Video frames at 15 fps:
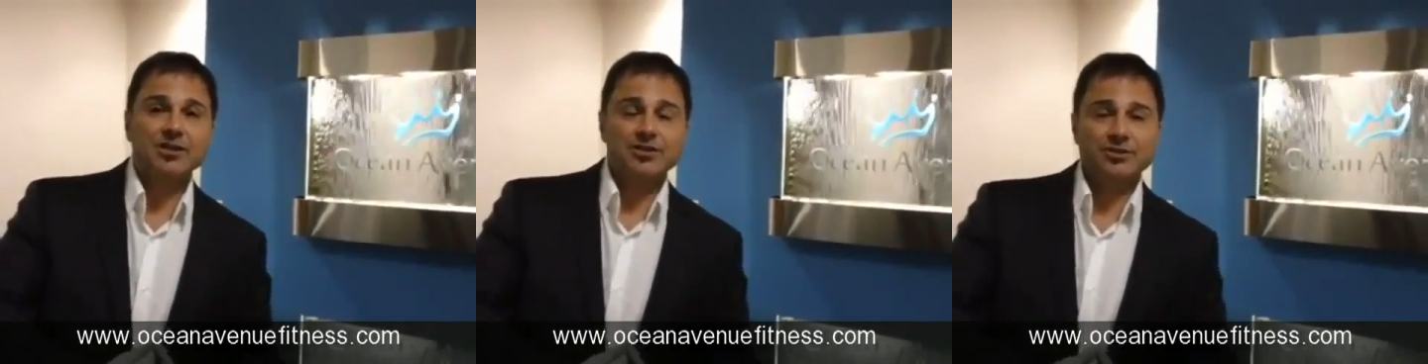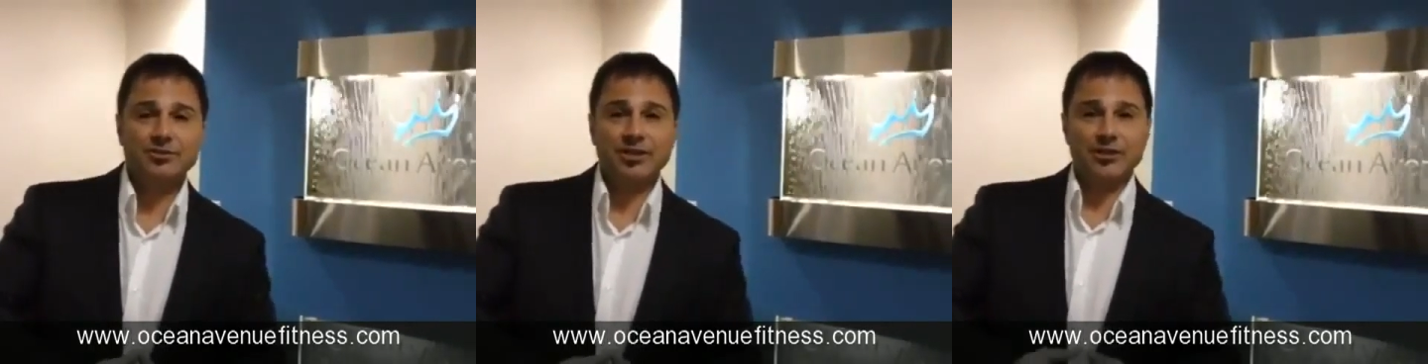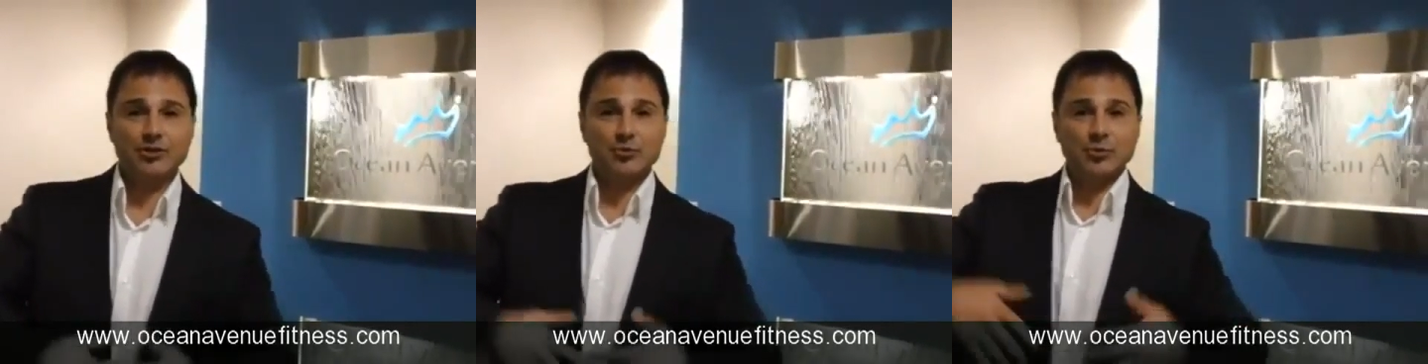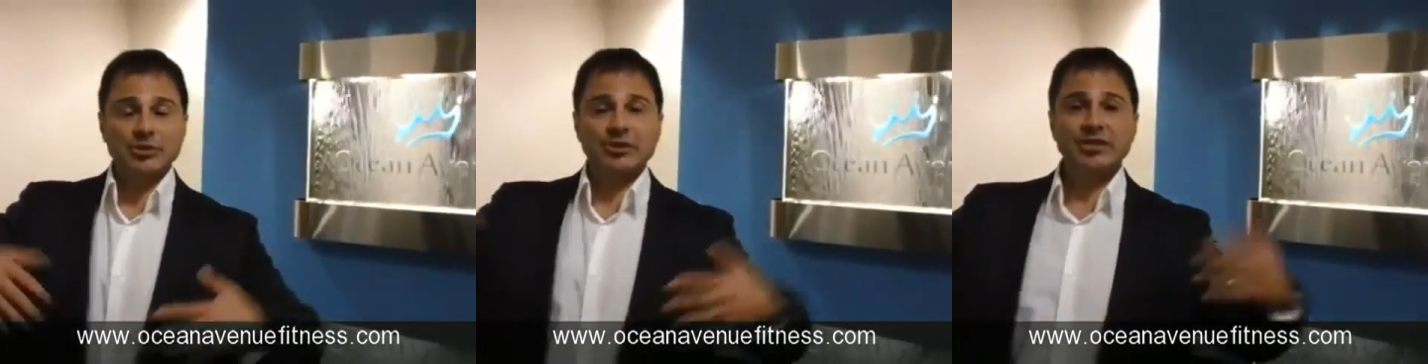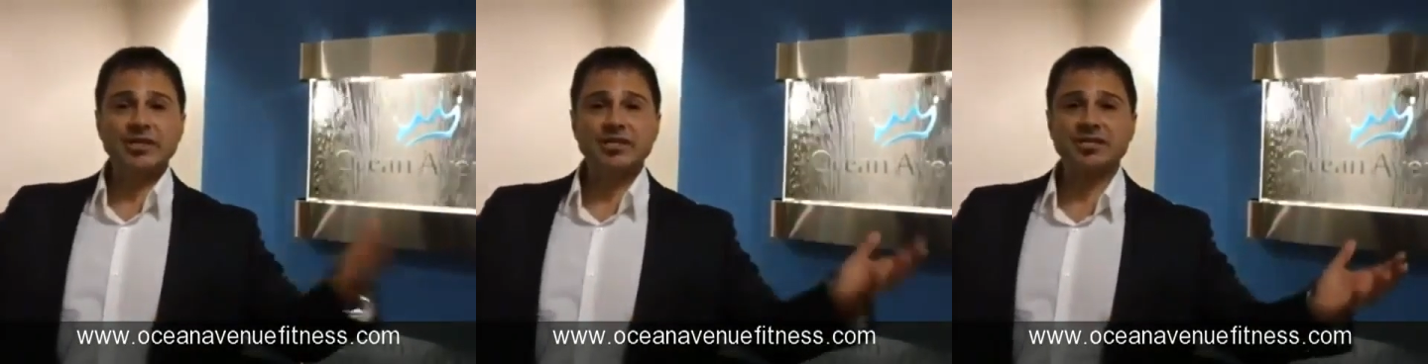so that you
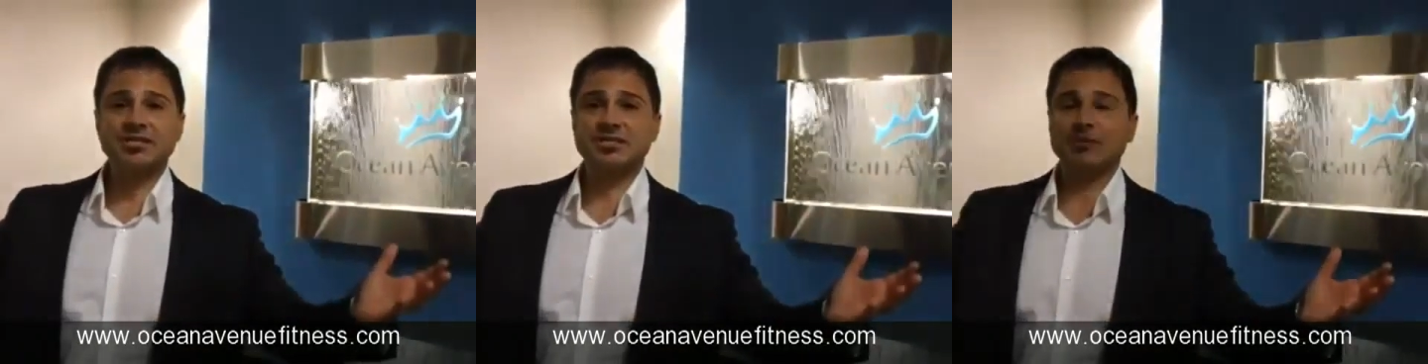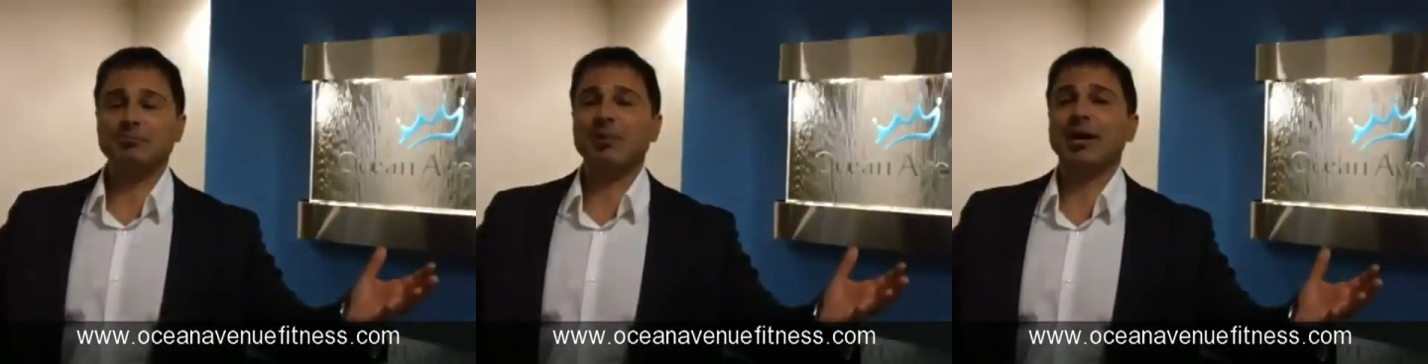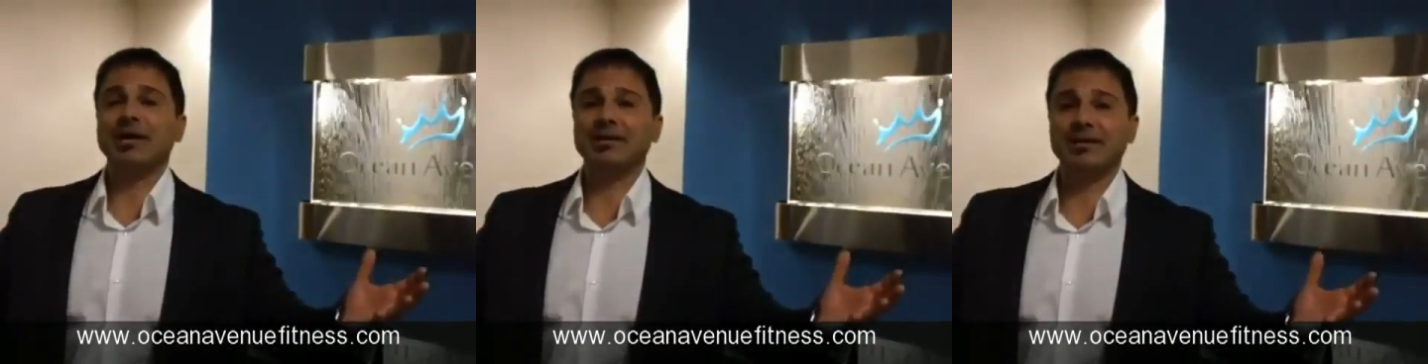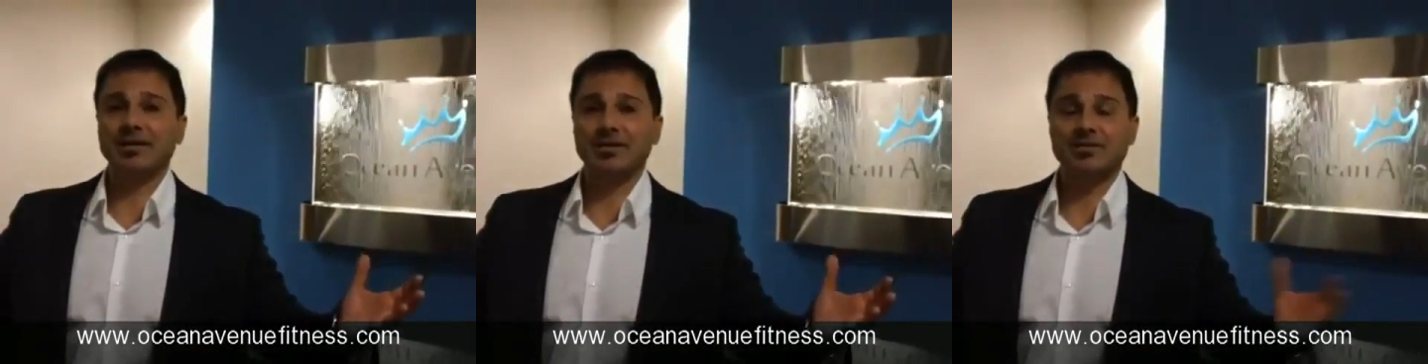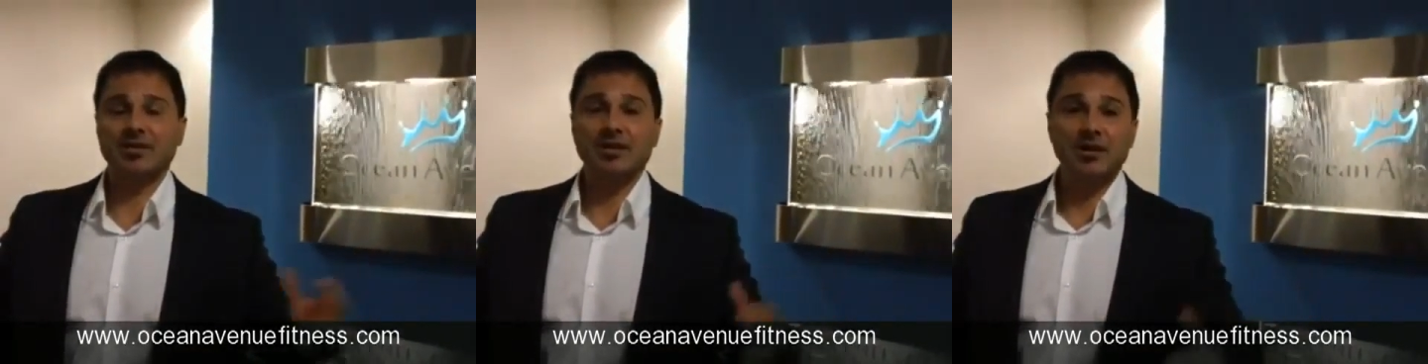release the
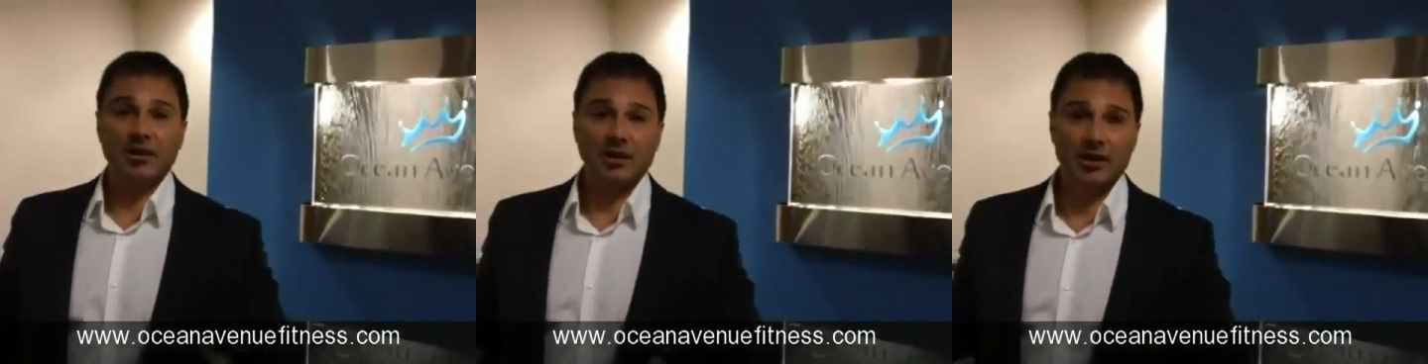bindings